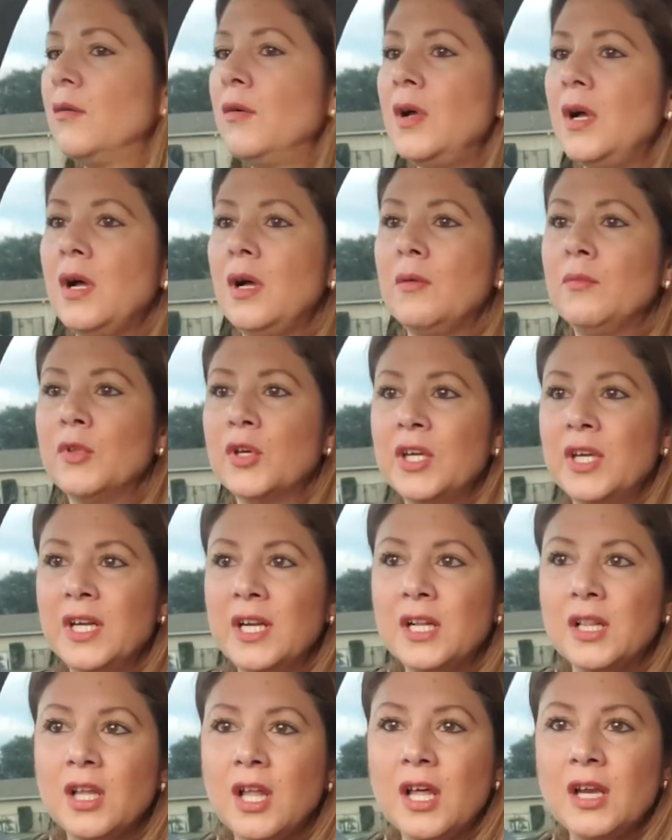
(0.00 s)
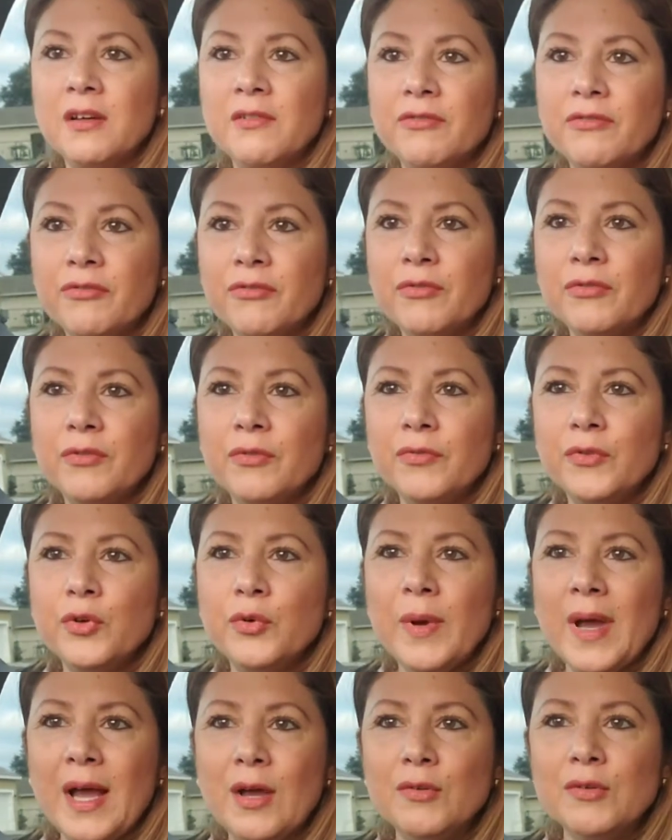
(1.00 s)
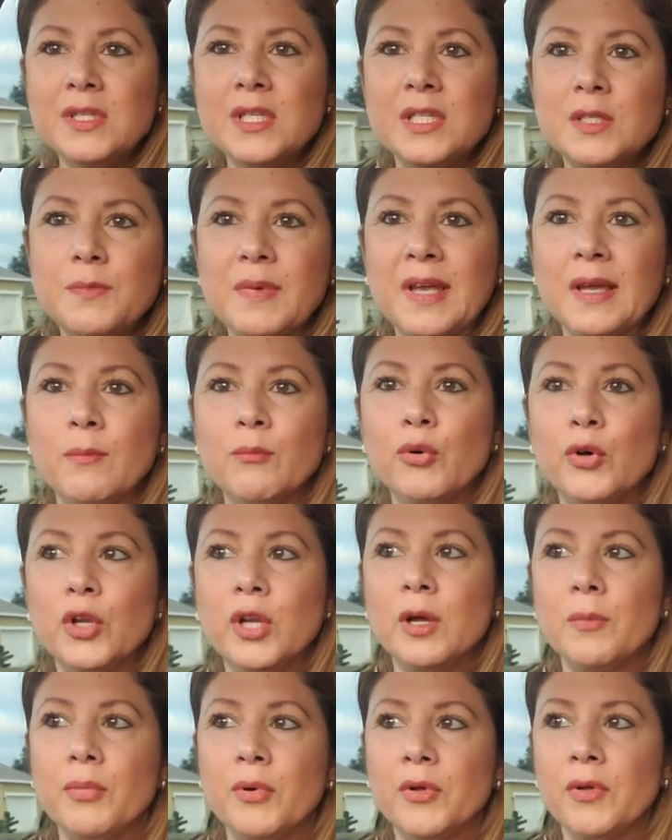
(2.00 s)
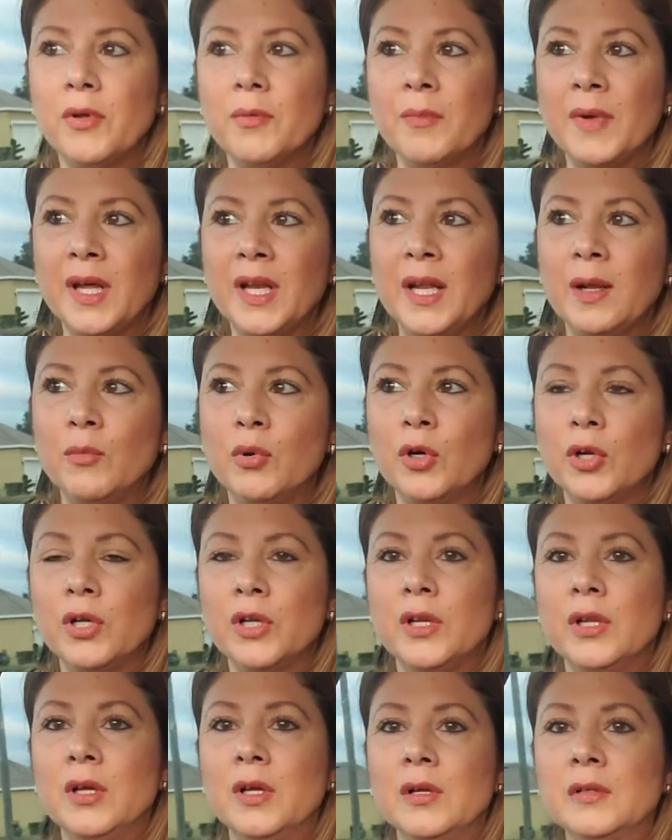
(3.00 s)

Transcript: Oh, I'm looking at a lot of new houses being put up in my neighborhood.